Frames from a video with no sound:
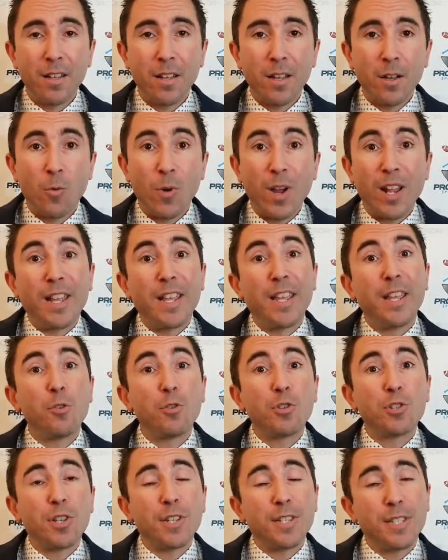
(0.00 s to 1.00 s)
Well,
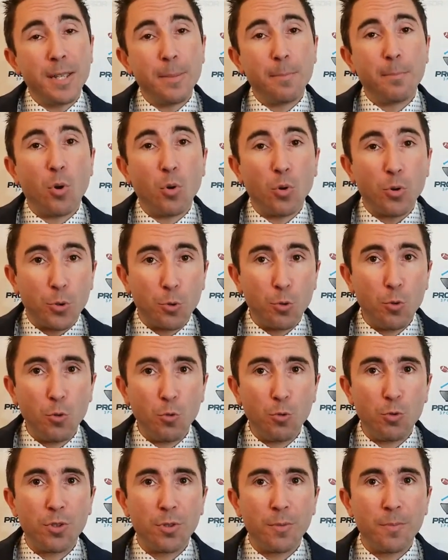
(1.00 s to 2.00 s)
here's a simple
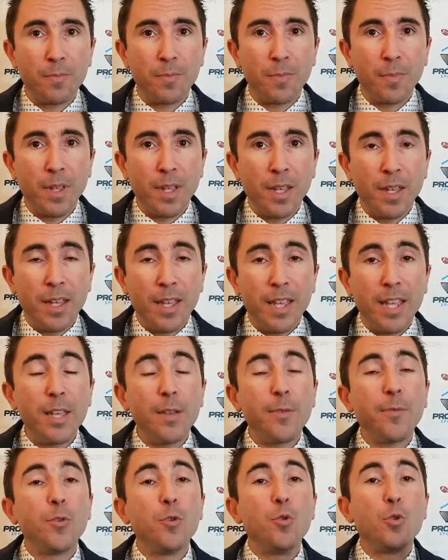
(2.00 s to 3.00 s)
truth.
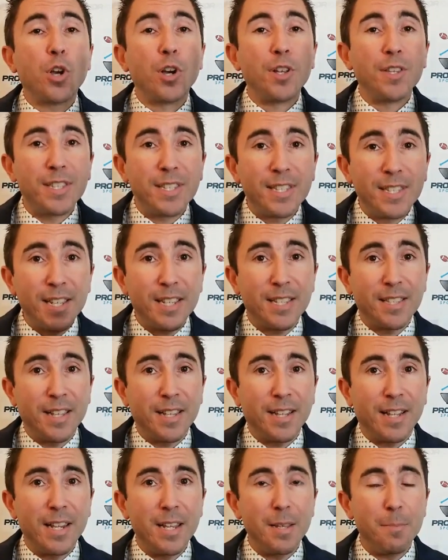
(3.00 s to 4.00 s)
If you
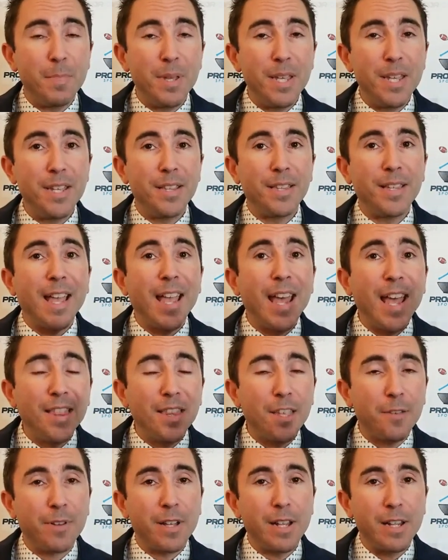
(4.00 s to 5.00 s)
consistently beat
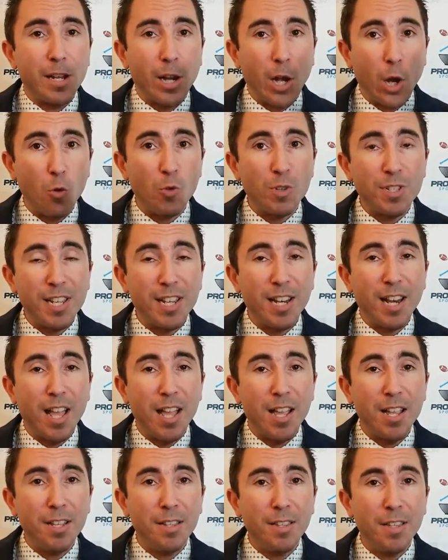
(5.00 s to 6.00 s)
NFL closing
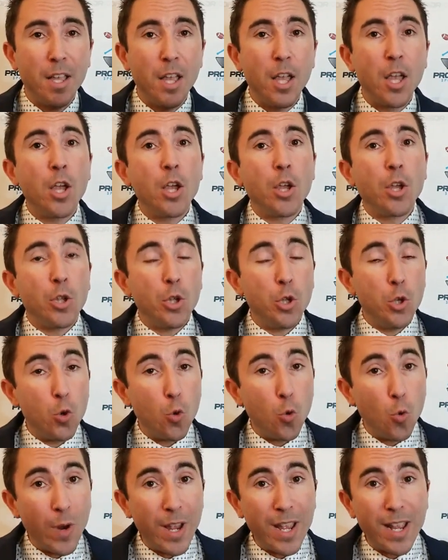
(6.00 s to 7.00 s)
line, you
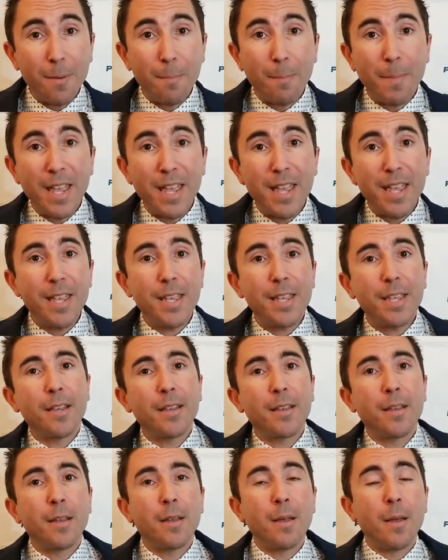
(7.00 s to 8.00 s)
will make
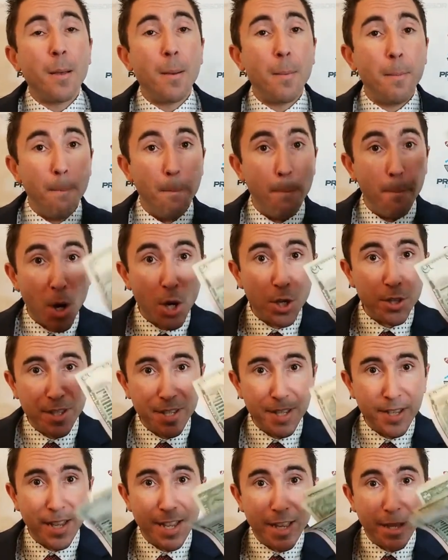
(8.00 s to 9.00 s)

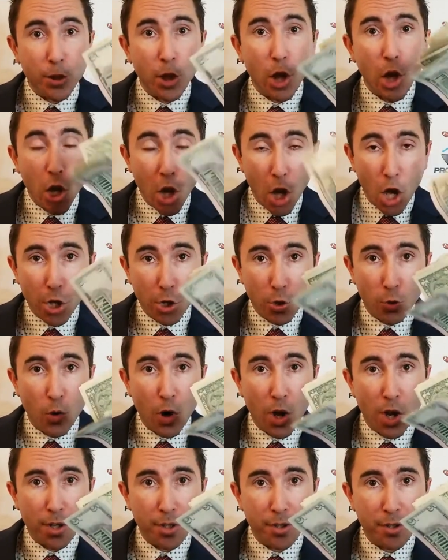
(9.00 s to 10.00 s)
money in the long
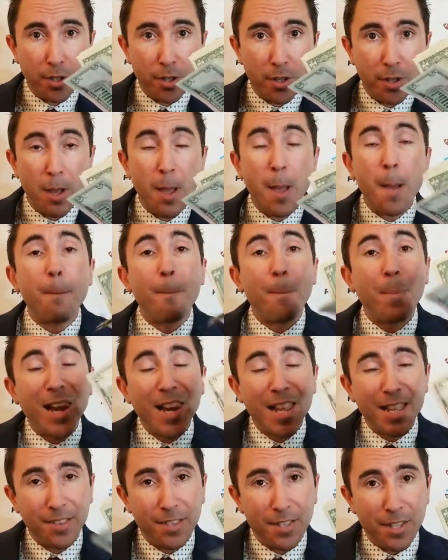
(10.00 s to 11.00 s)
run.
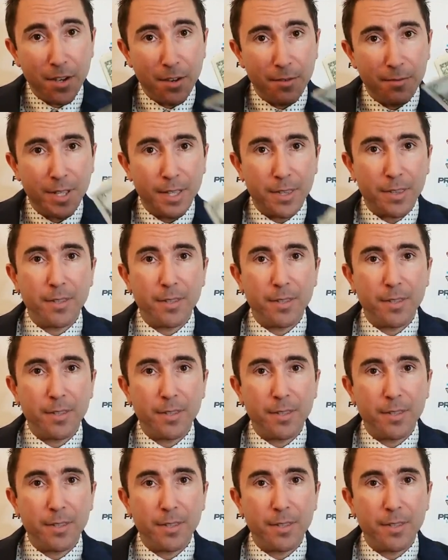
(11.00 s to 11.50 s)
Plenty of it.